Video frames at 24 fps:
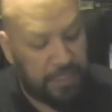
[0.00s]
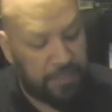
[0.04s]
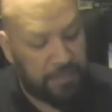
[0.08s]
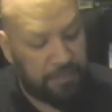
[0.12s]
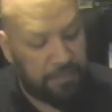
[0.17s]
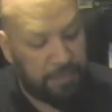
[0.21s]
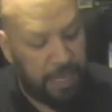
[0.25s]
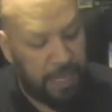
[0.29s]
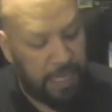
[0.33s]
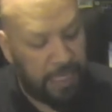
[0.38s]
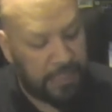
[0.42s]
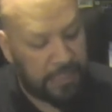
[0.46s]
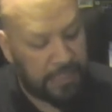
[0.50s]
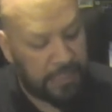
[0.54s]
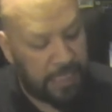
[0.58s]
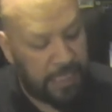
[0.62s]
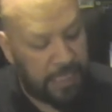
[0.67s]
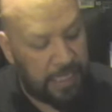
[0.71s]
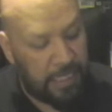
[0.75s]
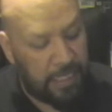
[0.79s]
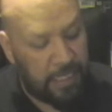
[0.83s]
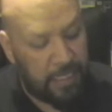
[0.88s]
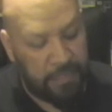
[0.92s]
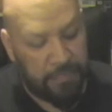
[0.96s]
of the box
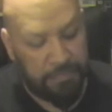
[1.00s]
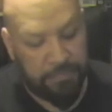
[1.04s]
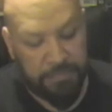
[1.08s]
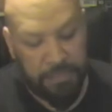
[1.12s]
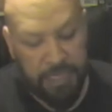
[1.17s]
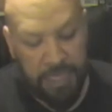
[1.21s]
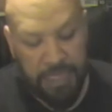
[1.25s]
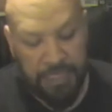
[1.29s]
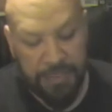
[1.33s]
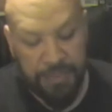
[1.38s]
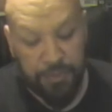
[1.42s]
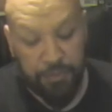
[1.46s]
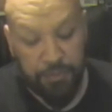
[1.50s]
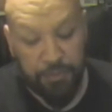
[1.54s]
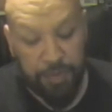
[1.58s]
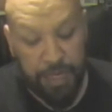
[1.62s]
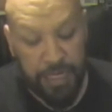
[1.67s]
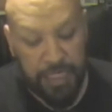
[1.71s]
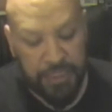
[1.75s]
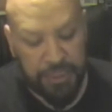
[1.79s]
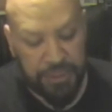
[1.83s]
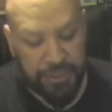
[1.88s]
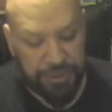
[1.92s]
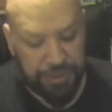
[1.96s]
on the
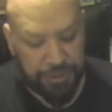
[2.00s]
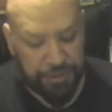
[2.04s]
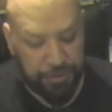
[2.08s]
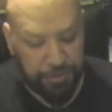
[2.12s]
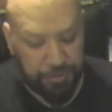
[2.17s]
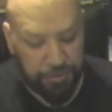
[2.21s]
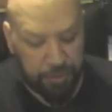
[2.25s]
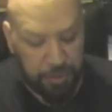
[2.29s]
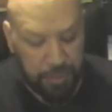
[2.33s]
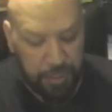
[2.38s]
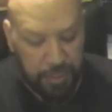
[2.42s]
right shoe.